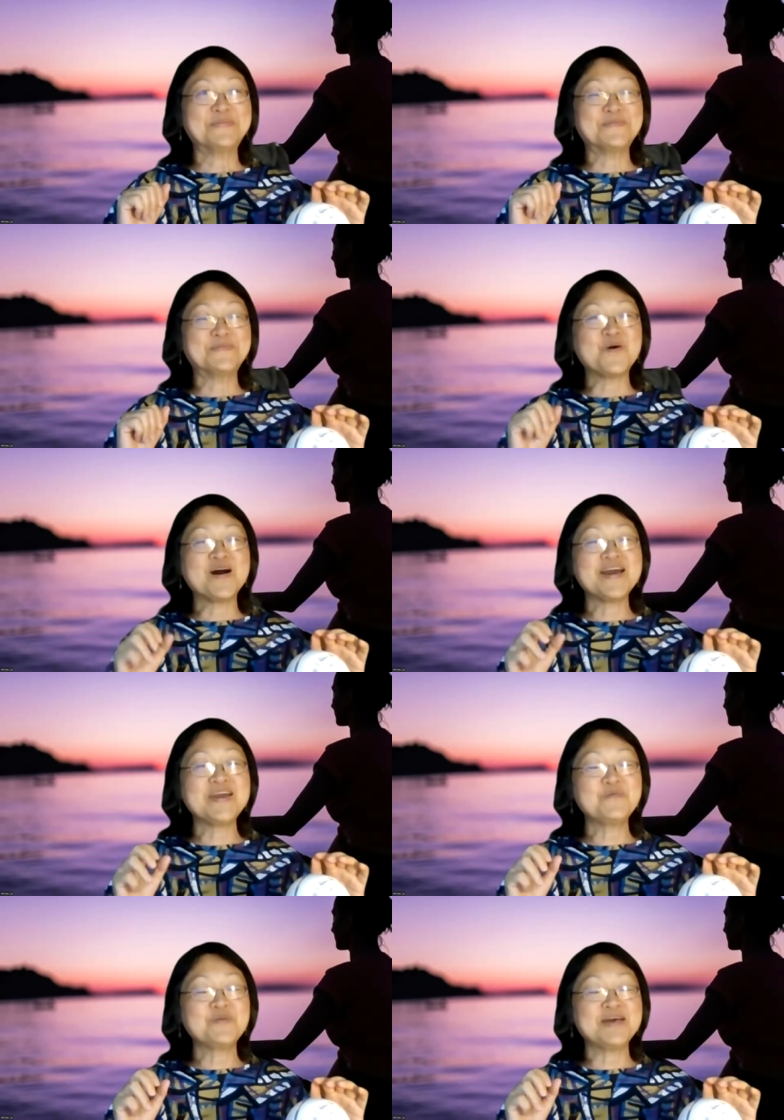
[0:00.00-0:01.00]

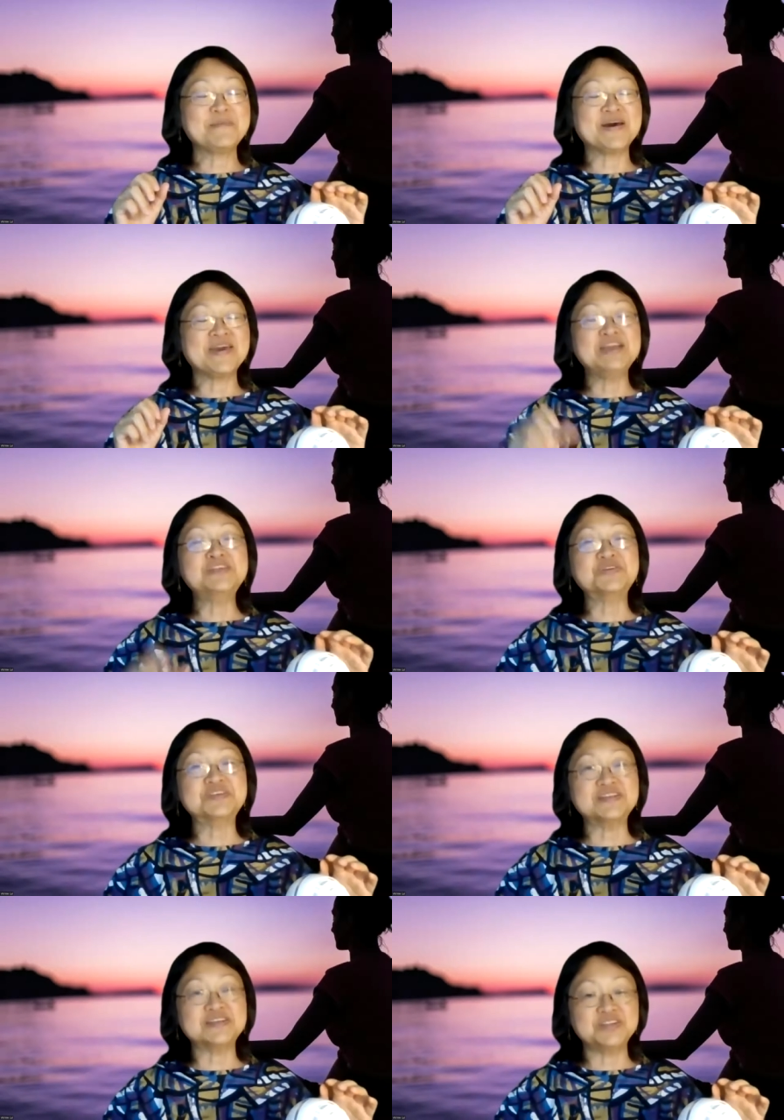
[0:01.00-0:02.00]
why am I
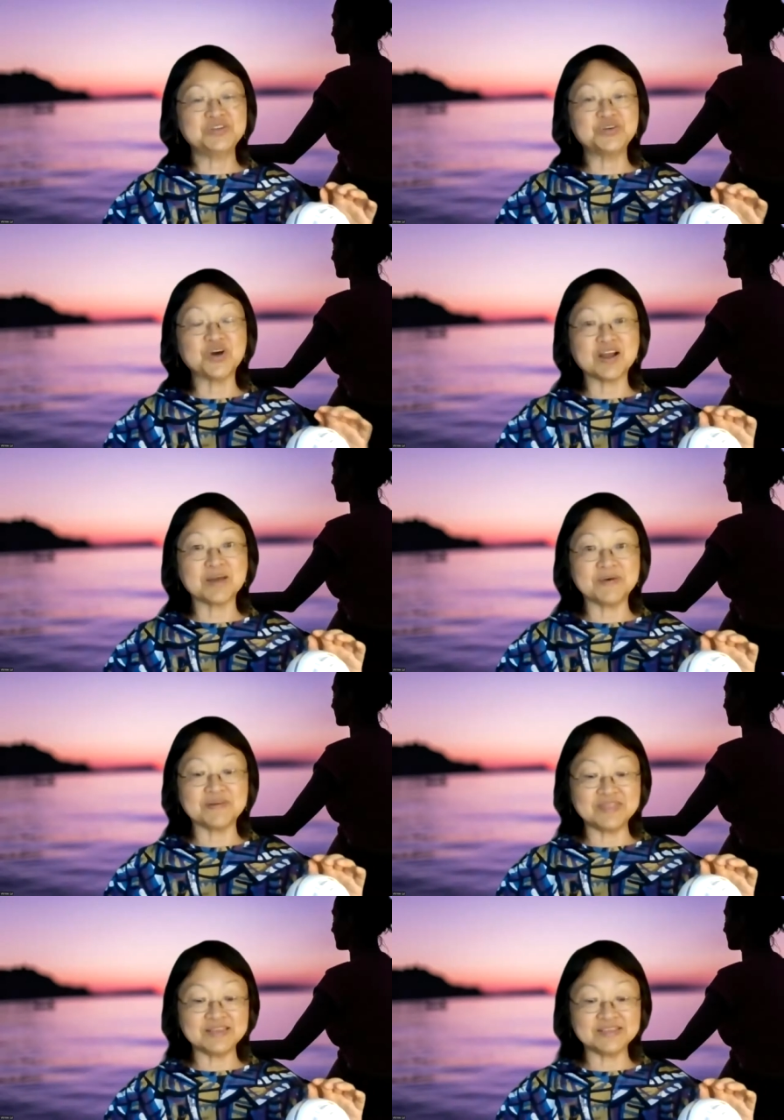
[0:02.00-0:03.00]
interested to talk
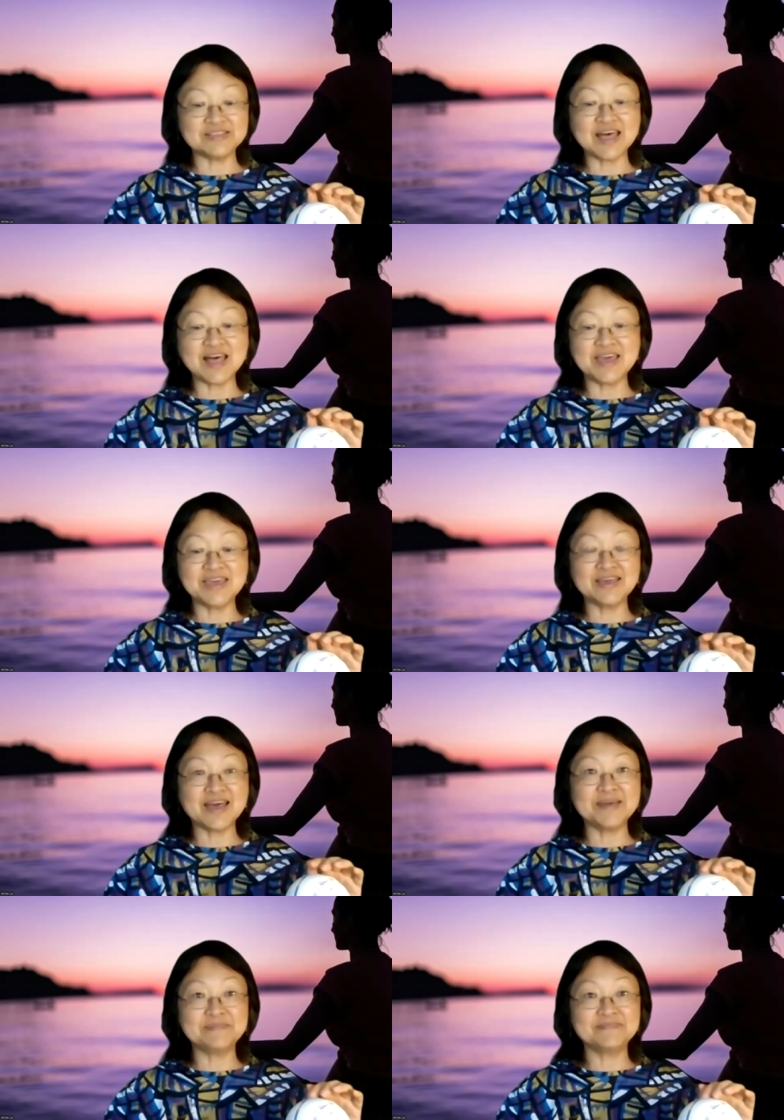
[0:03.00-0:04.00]
about this? I
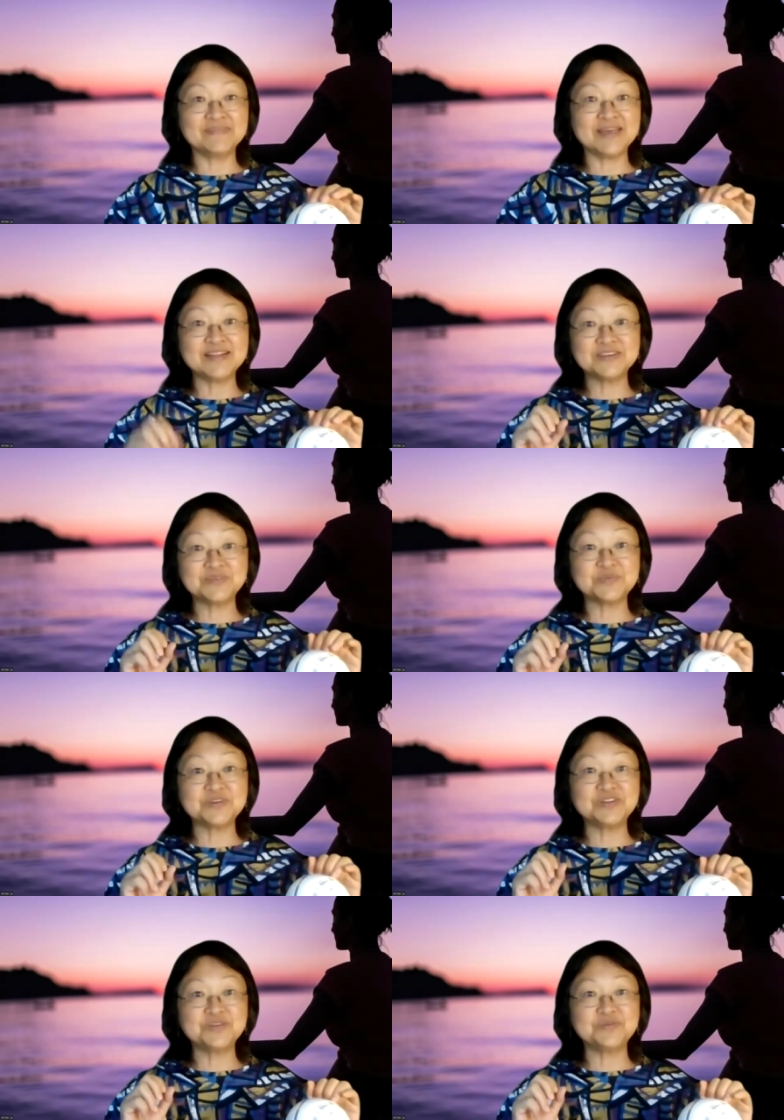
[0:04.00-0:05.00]
just
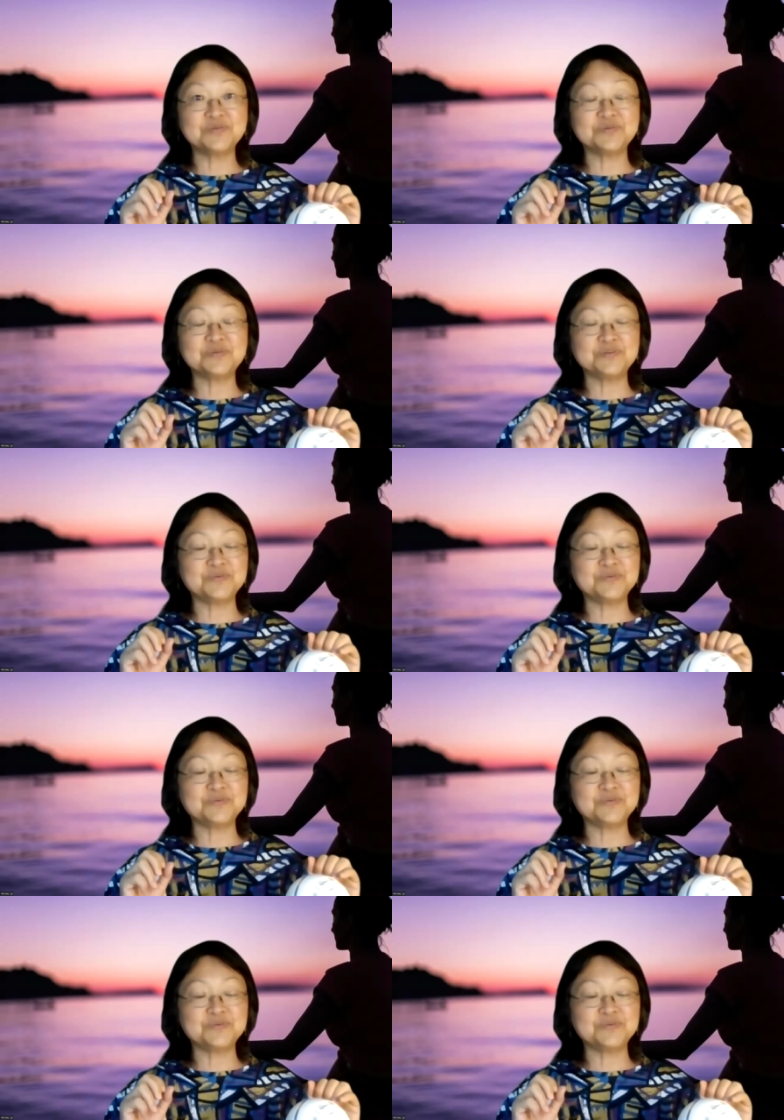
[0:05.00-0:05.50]
want to